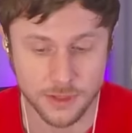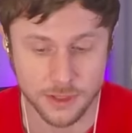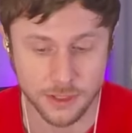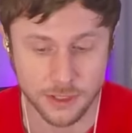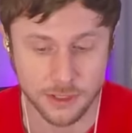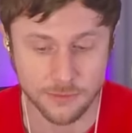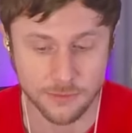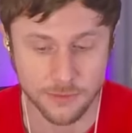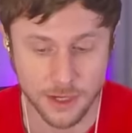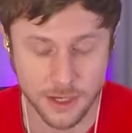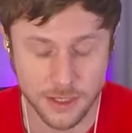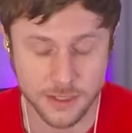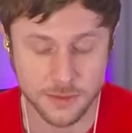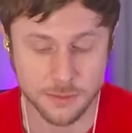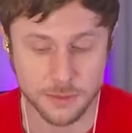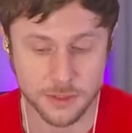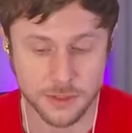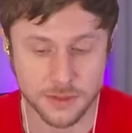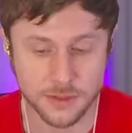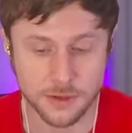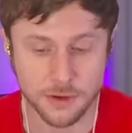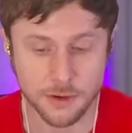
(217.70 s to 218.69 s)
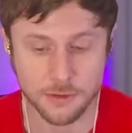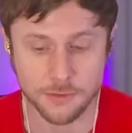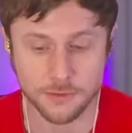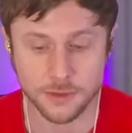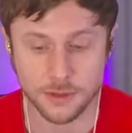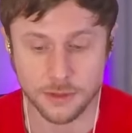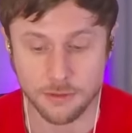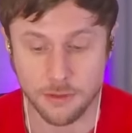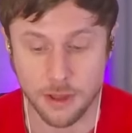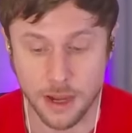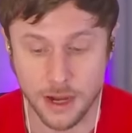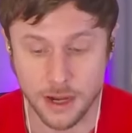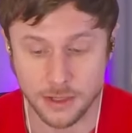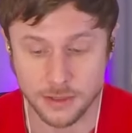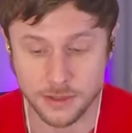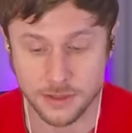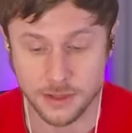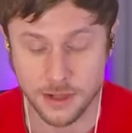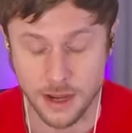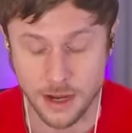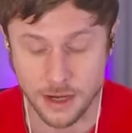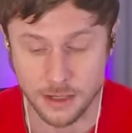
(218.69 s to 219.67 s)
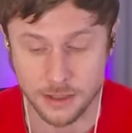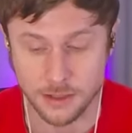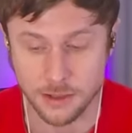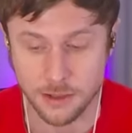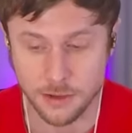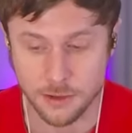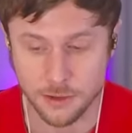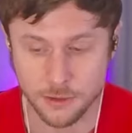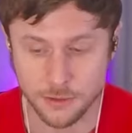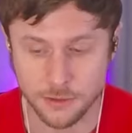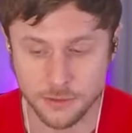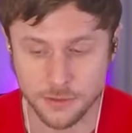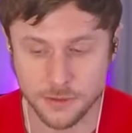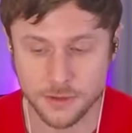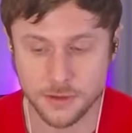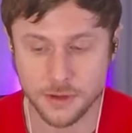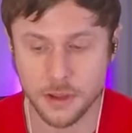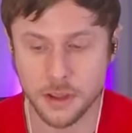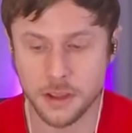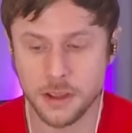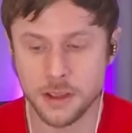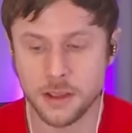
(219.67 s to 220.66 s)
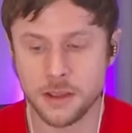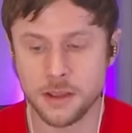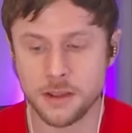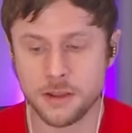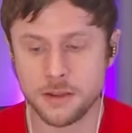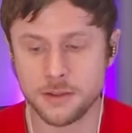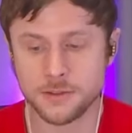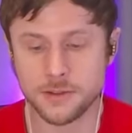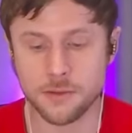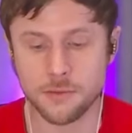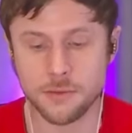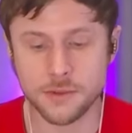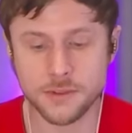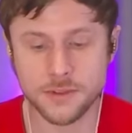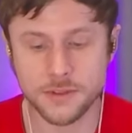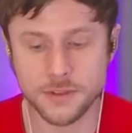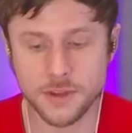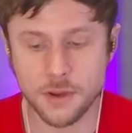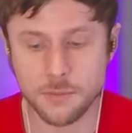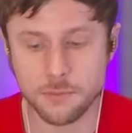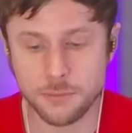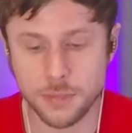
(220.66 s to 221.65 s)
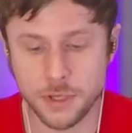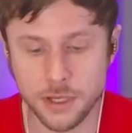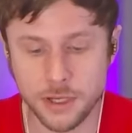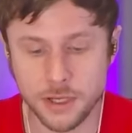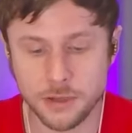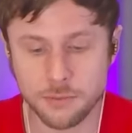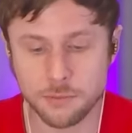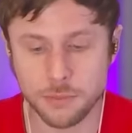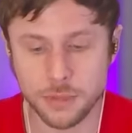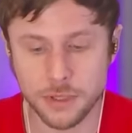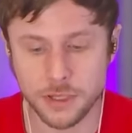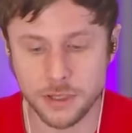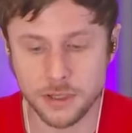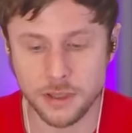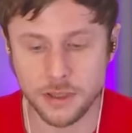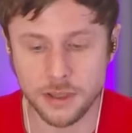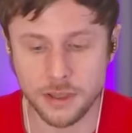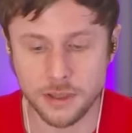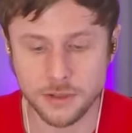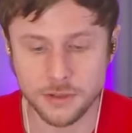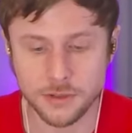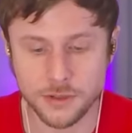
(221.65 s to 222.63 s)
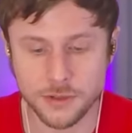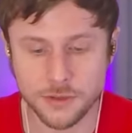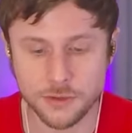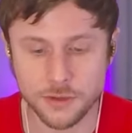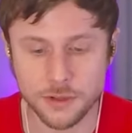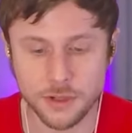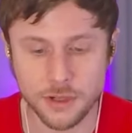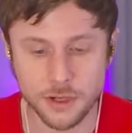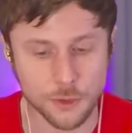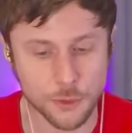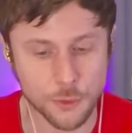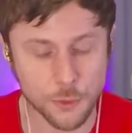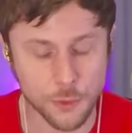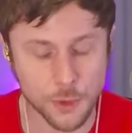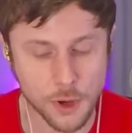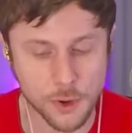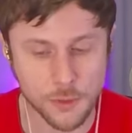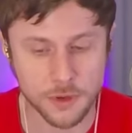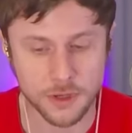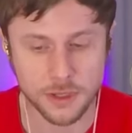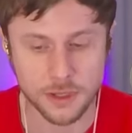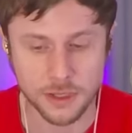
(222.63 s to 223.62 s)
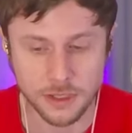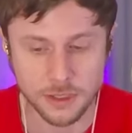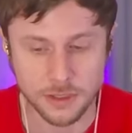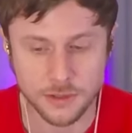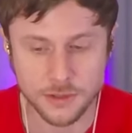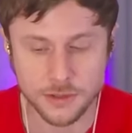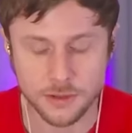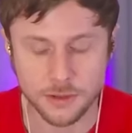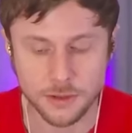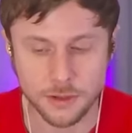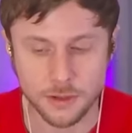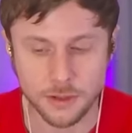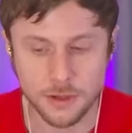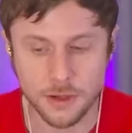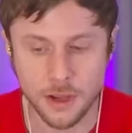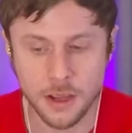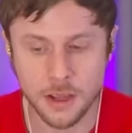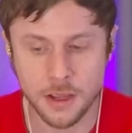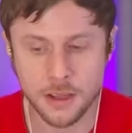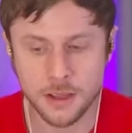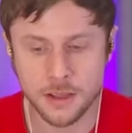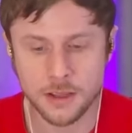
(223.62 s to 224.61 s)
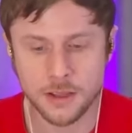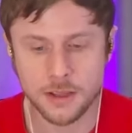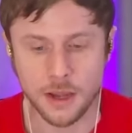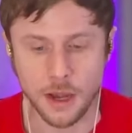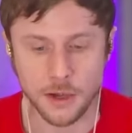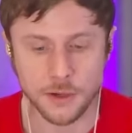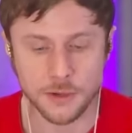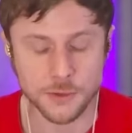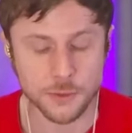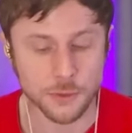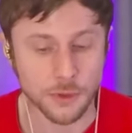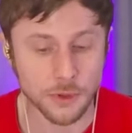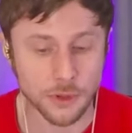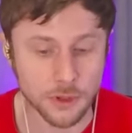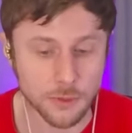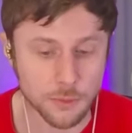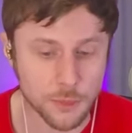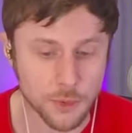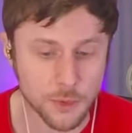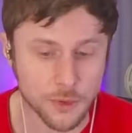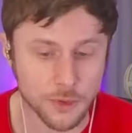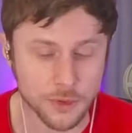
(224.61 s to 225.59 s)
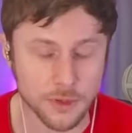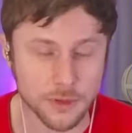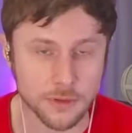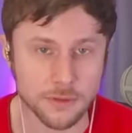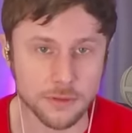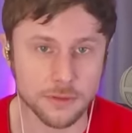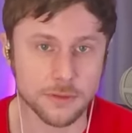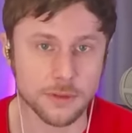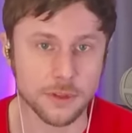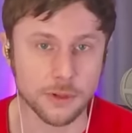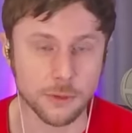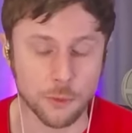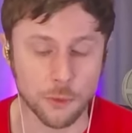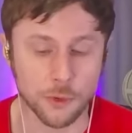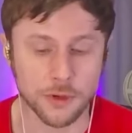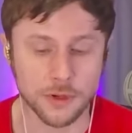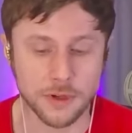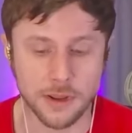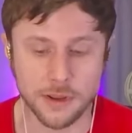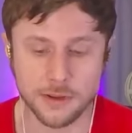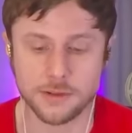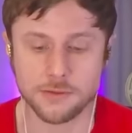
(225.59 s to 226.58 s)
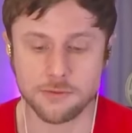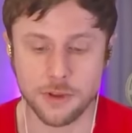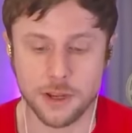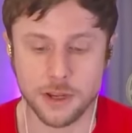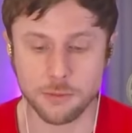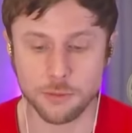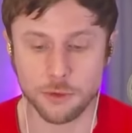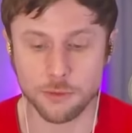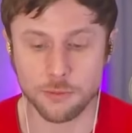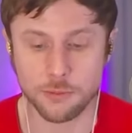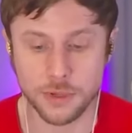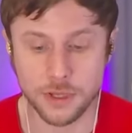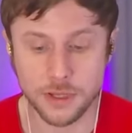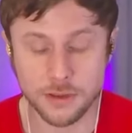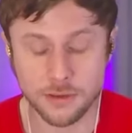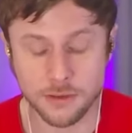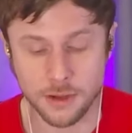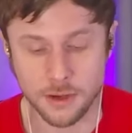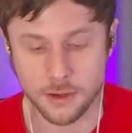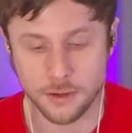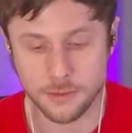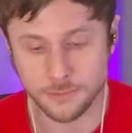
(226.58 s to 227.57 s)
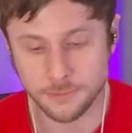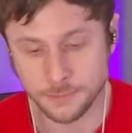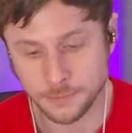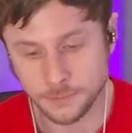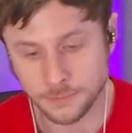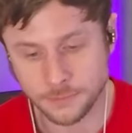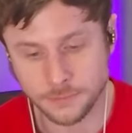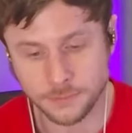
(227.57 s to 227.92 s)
in investments over the last nine years. So this is a big, big industry, a growing industry, and it's really important that organized labor be there.